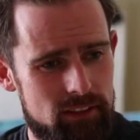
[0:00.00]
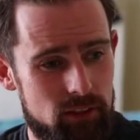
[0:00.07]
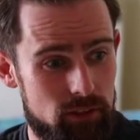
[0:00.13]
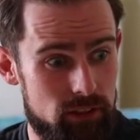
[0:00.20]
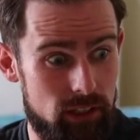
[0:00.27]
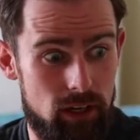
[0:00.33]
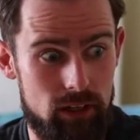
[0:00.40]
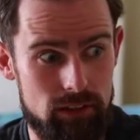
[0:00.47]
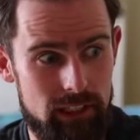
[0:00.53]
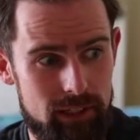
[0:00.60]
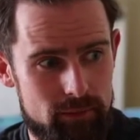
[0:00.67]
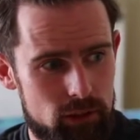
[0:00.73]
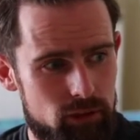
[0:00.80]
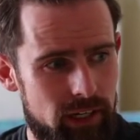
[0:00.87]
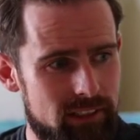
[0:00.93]
because a long
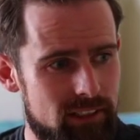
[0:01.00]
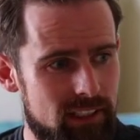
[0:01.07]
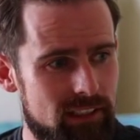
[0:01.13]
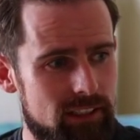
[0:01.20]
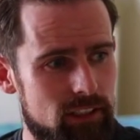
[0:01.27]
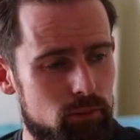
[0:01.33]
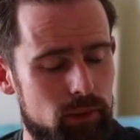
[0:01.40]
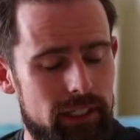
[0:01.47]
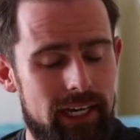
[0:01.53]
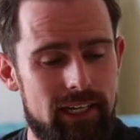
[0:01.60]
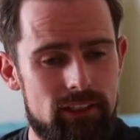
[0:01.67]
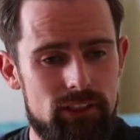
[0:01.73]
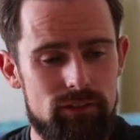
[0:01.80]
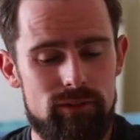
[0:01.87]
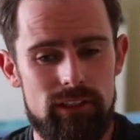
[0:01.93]
time to translate this, but he
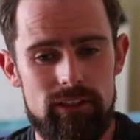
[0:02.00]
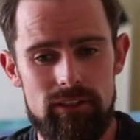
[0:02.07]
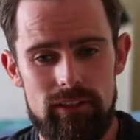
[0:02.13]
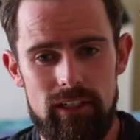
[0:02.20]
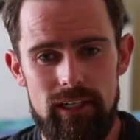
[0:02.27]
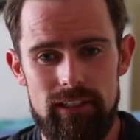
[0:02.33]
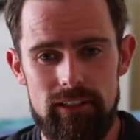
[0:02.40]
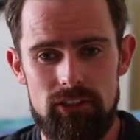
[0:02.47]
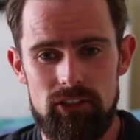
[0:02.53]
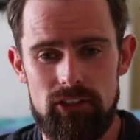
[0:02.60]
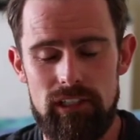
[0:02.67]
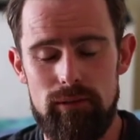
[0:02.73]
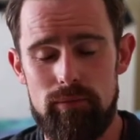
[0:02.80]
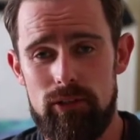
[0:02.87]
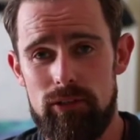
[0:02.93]
asked if he could kind of
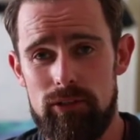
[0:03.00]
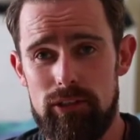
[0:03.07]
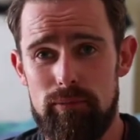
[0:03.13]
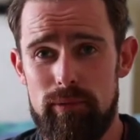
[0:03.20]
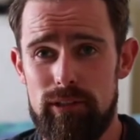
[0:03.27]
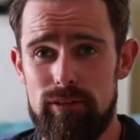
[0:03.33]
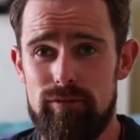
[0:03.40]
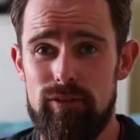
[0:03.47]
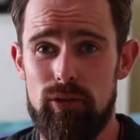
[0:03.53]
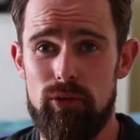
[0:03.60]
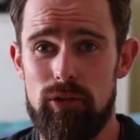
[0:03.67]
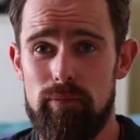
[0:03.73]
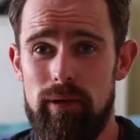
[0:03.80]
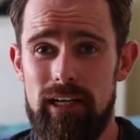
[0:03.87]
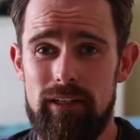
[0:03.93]
sleep curled up on the
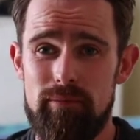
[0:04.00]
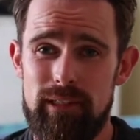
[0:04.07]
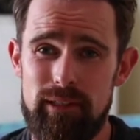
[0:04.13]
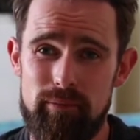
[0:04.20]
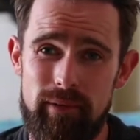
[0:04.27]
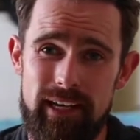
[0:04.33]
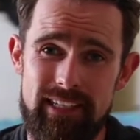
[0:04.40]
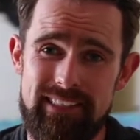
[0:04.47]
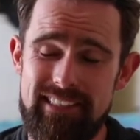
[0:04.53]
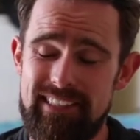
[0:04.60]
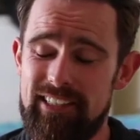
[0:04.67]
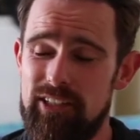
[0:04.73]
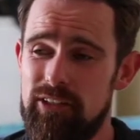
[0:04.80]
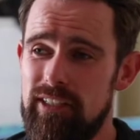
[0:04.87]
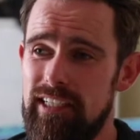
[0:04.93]
floor by my bed, you
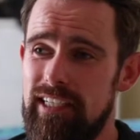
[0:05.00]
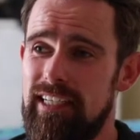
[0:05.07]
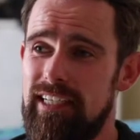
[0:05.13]
know,